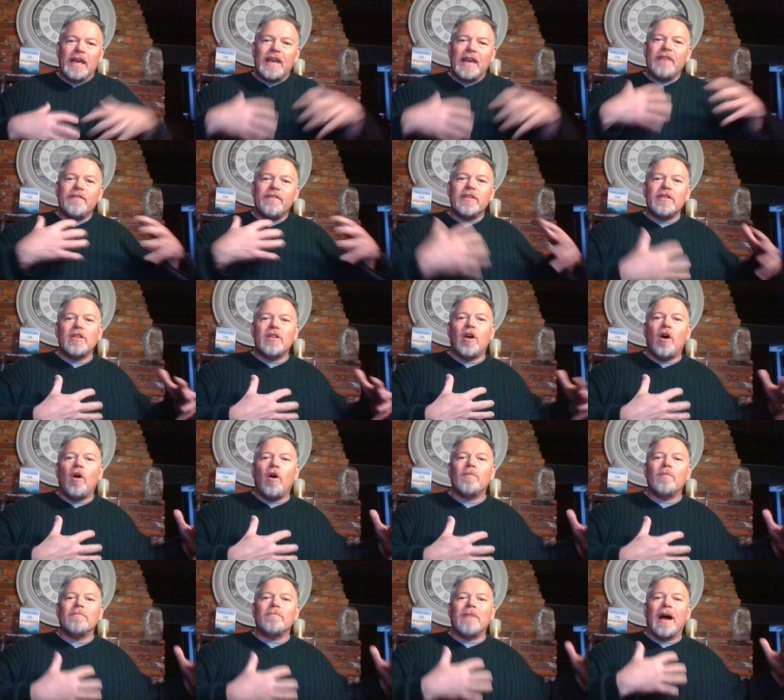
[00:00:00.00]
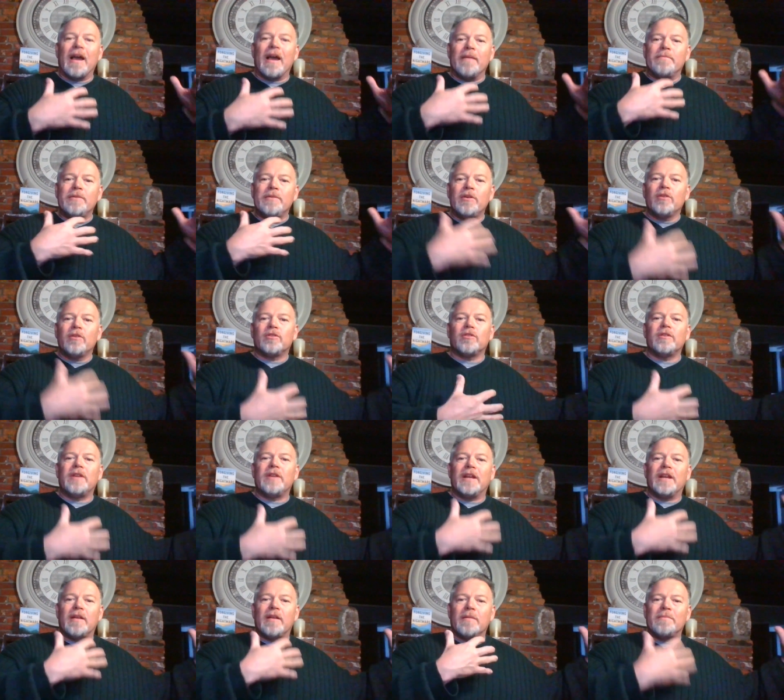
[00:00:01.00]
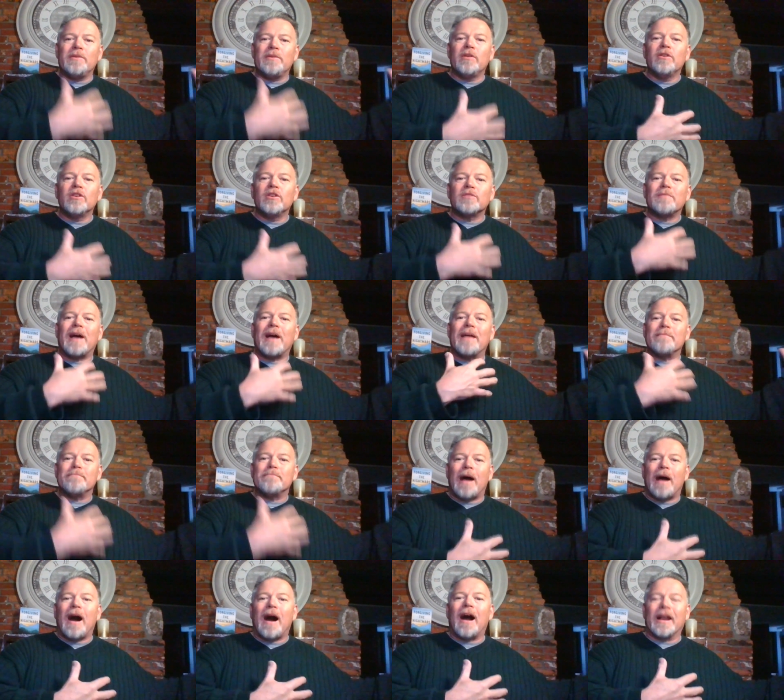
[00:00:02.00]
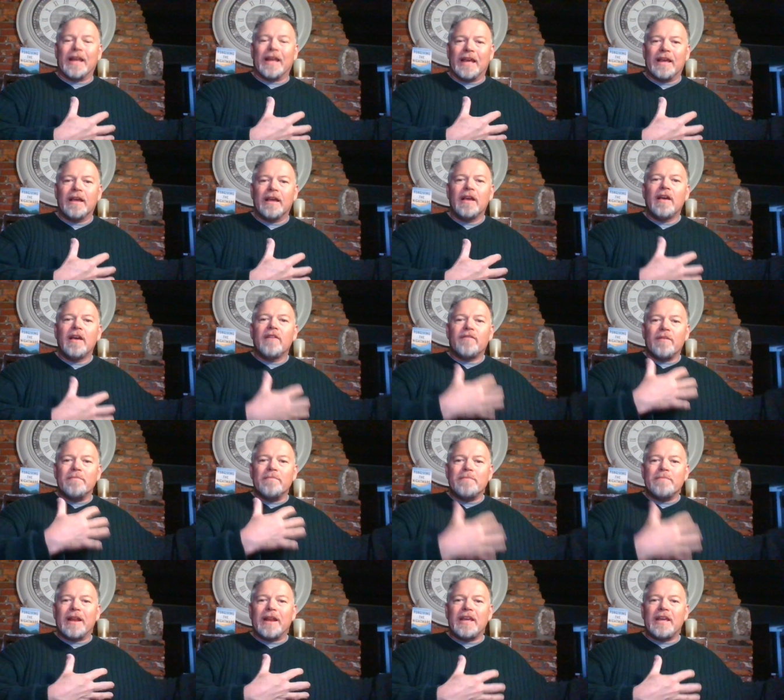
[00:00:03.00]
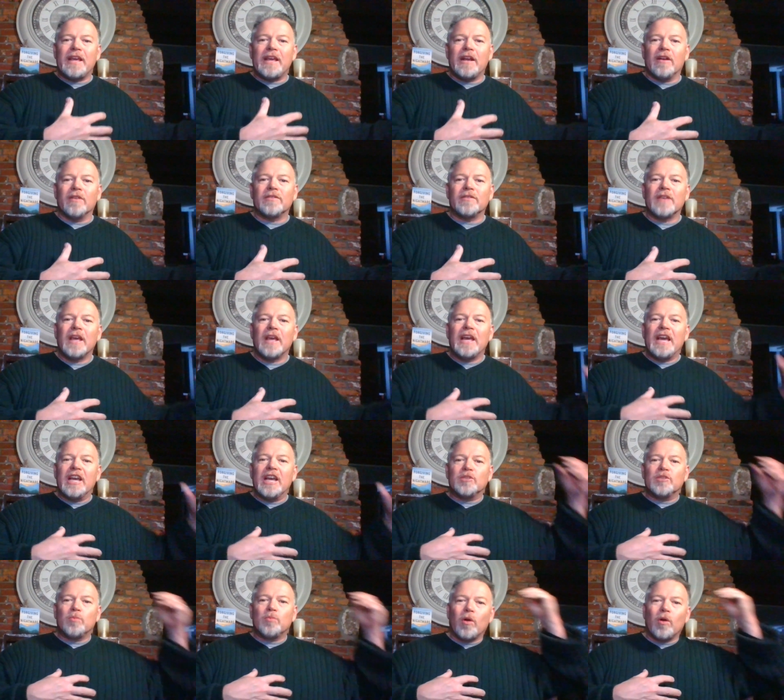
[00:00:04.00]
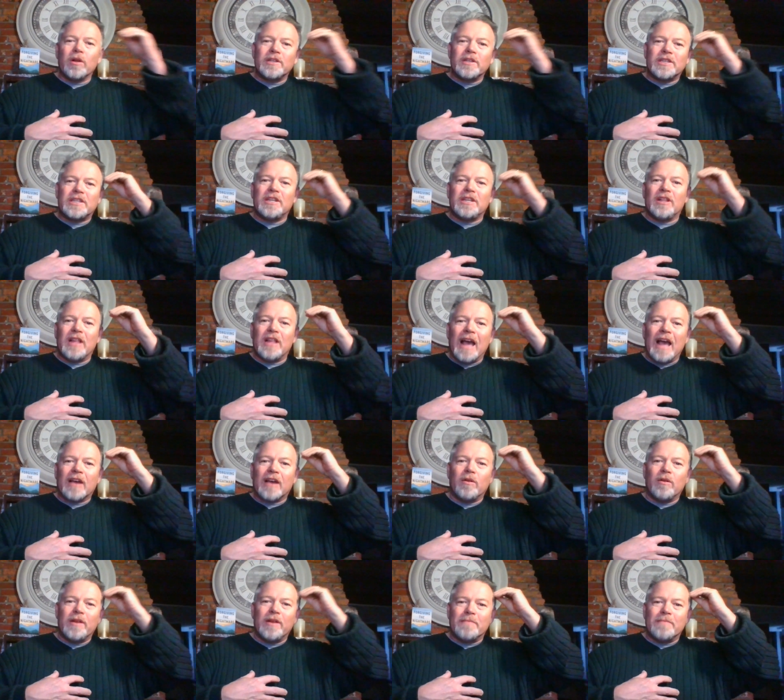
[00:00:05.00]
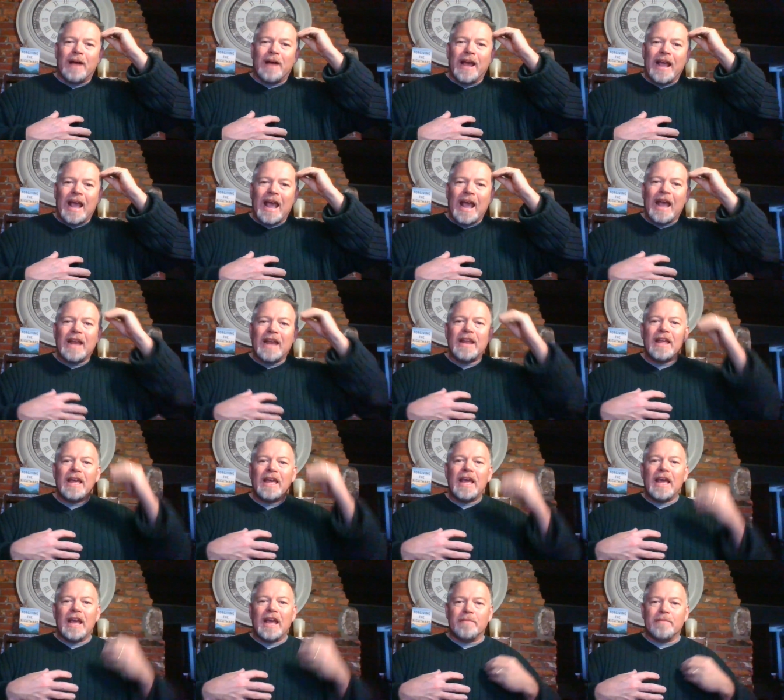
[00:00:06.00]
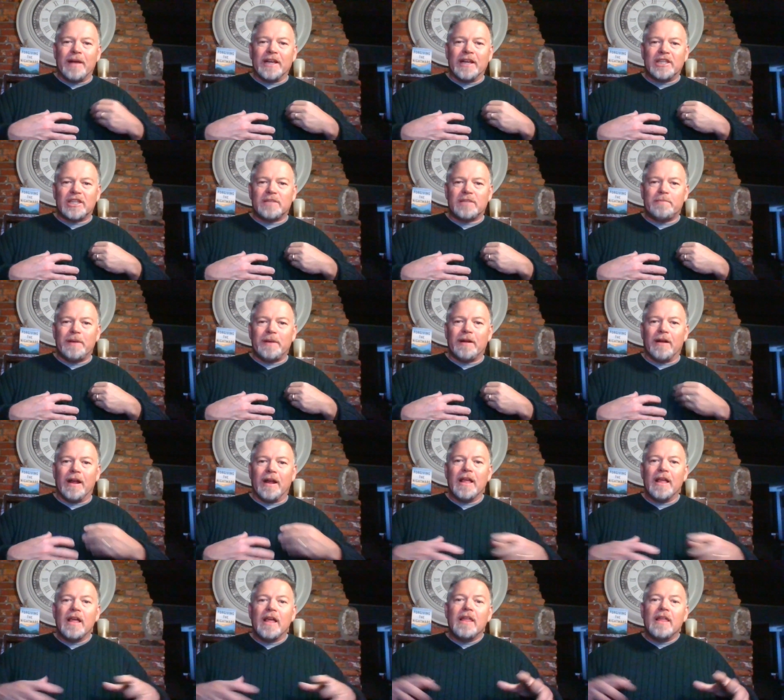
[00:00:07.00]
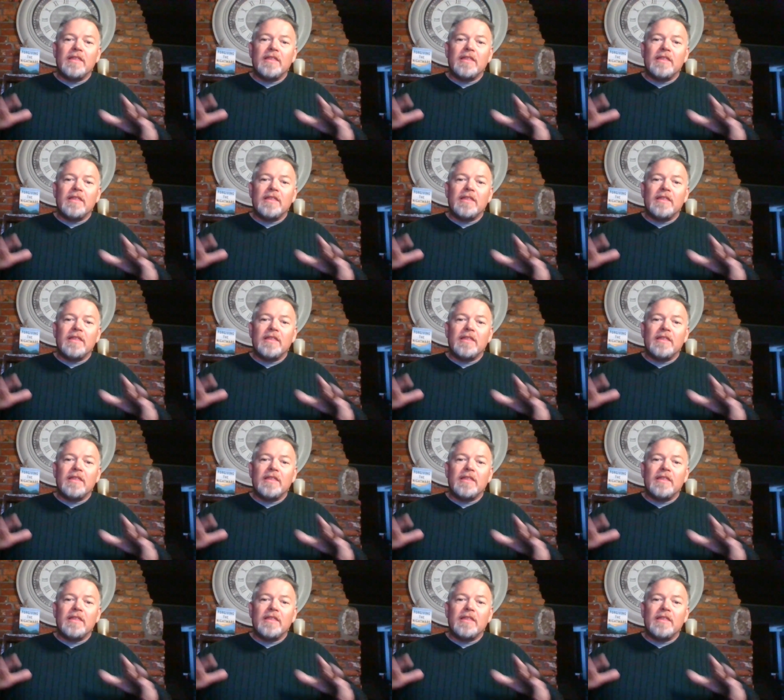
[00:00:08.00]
Even though my abuser didn't abuse my body for many years, his words still echoed in my head, oh, in my yeah. spirit.